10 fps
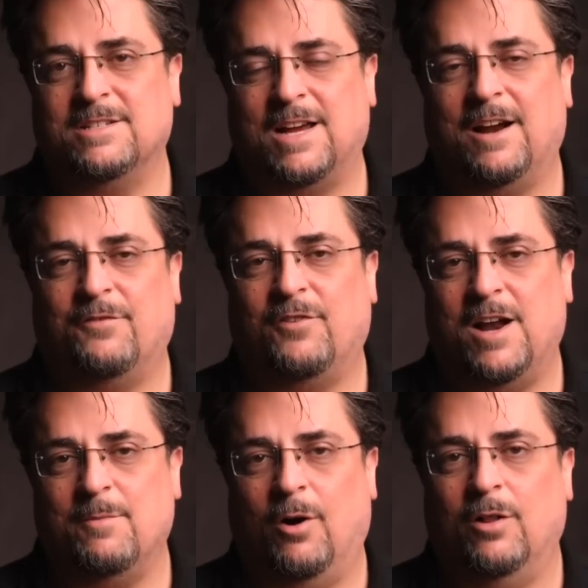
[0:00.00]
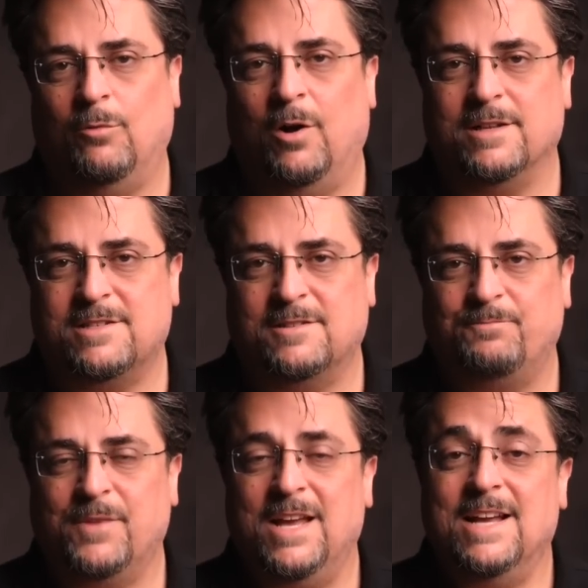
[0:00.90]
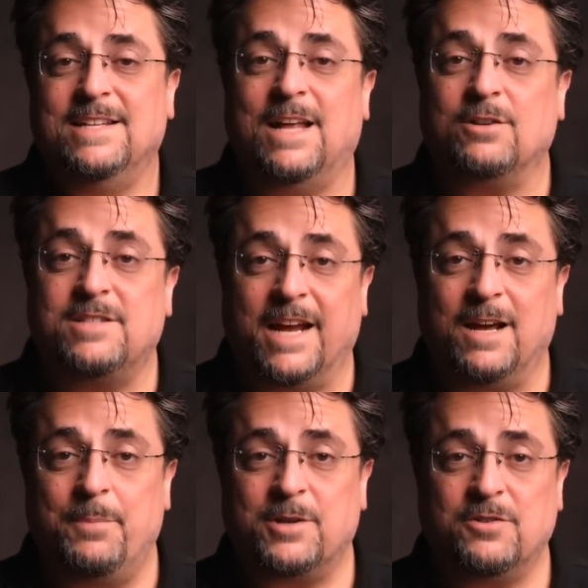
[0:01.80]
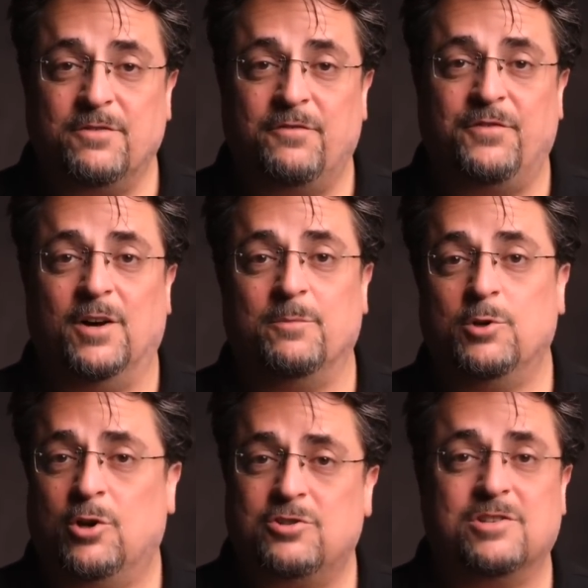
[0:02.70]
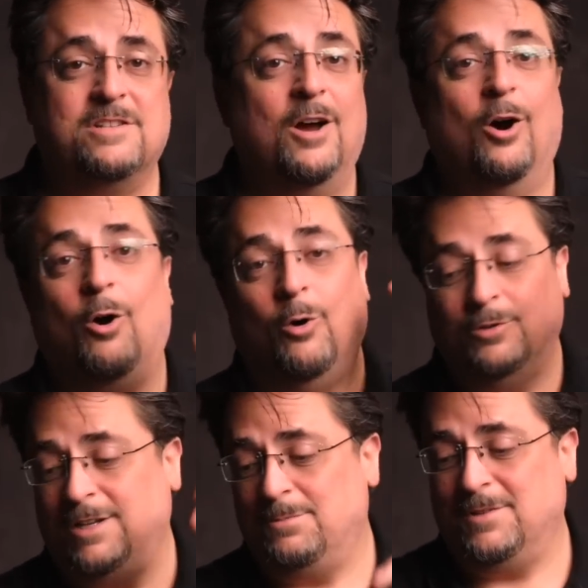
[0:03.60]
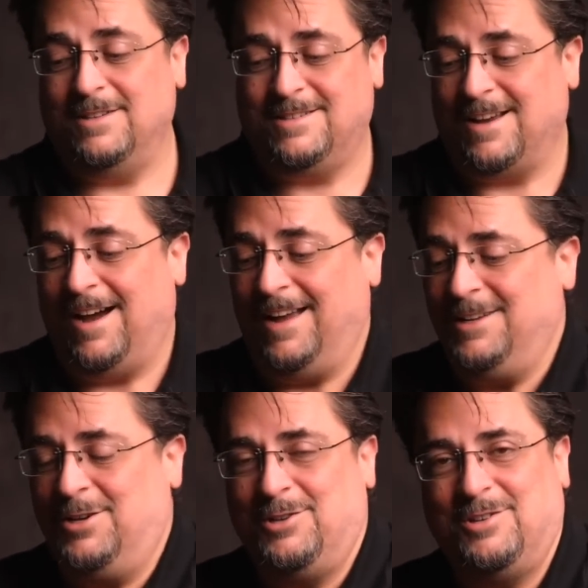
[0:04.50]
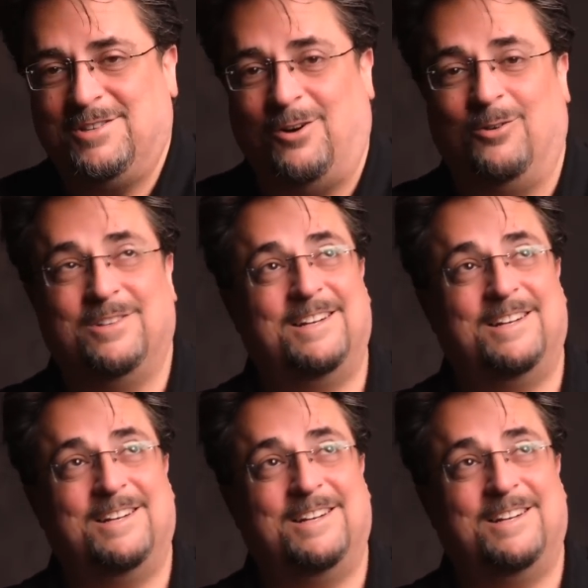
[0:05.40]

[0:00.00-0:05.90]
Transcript: entire frame all at once. Now, to take a picture of the film, you could just hold it up to the sky. You could just hold it